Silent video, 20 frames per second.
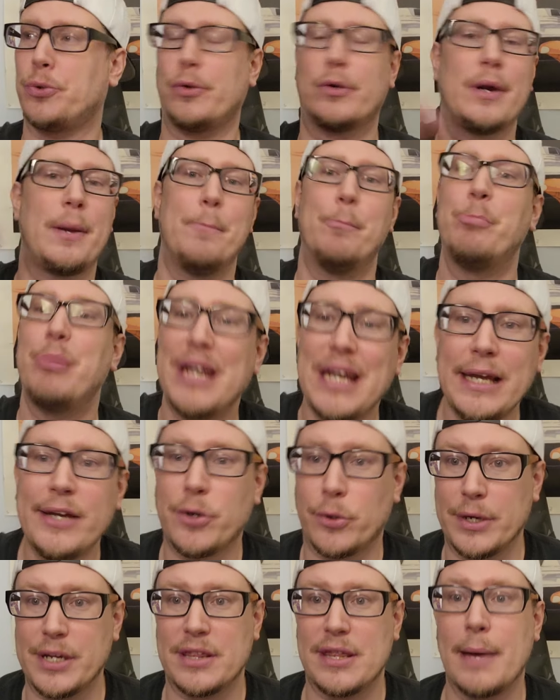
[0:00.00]
or
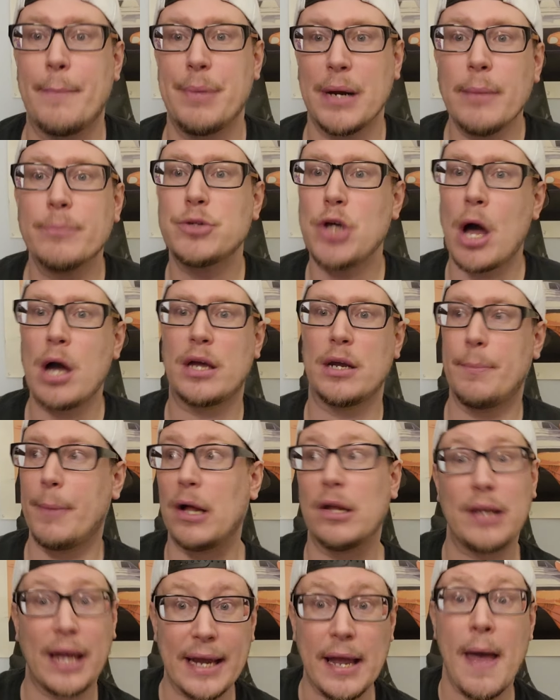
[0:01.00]
Embiid or anything, but I'm talking
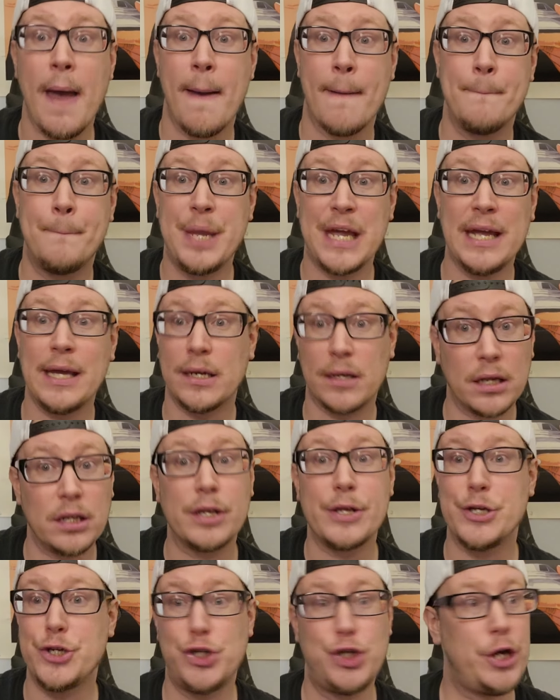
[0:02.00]
about, like, being a
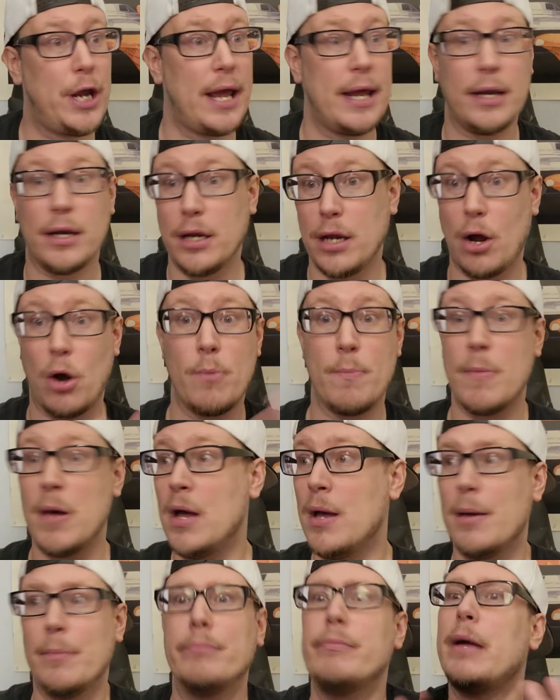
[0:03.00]
legit, you know,
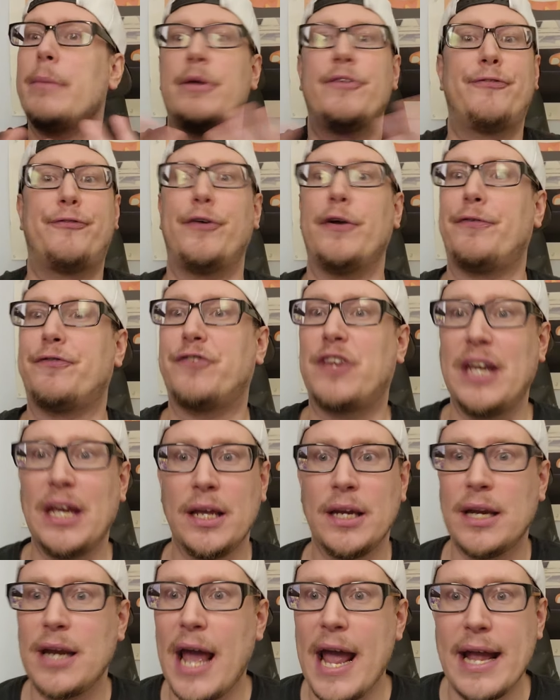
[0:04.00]
maybe
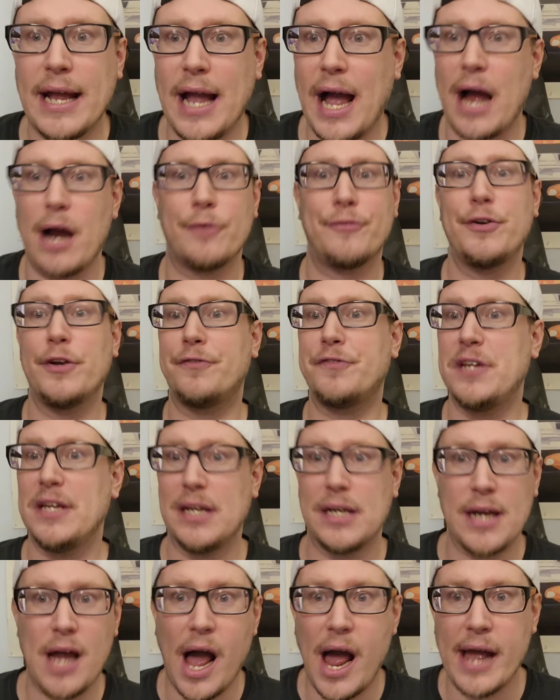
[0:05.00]
15-8 guy or
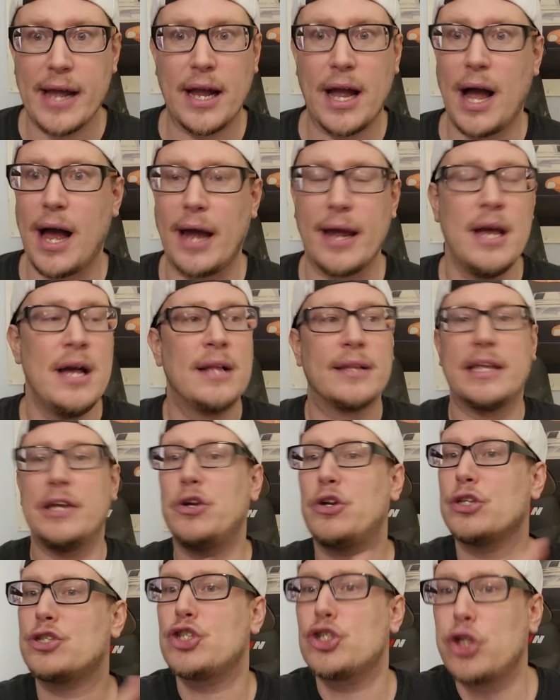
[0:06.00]
15-9 guy that
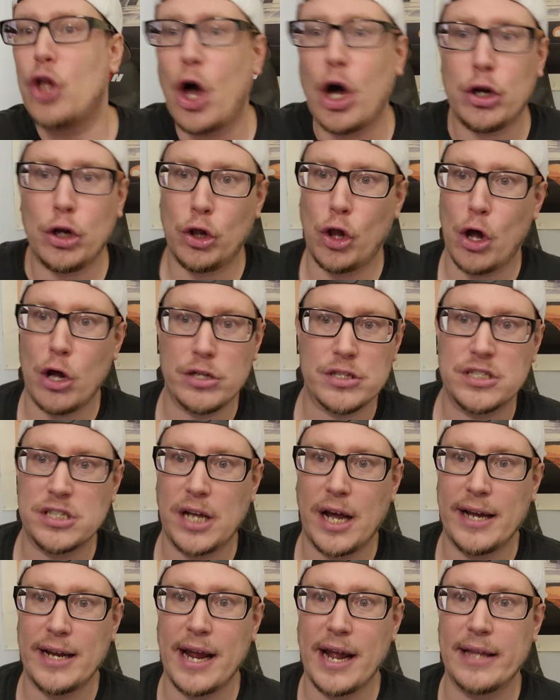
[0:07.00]
you could slot
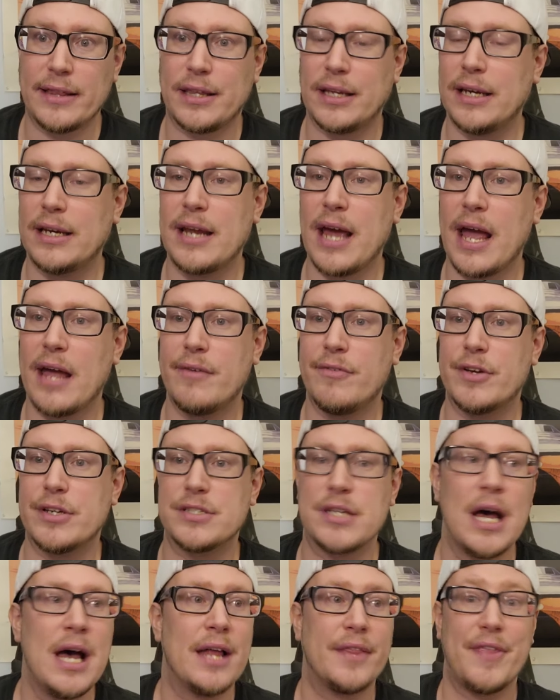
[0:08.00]
alongside Anthony
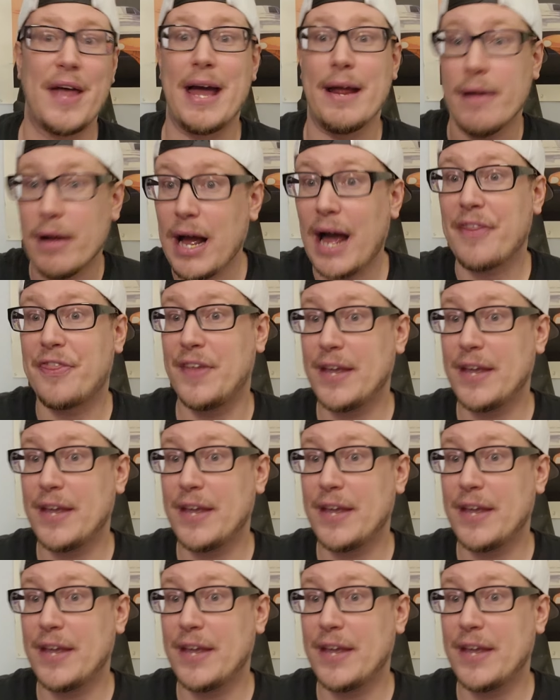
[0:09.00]
Davis that I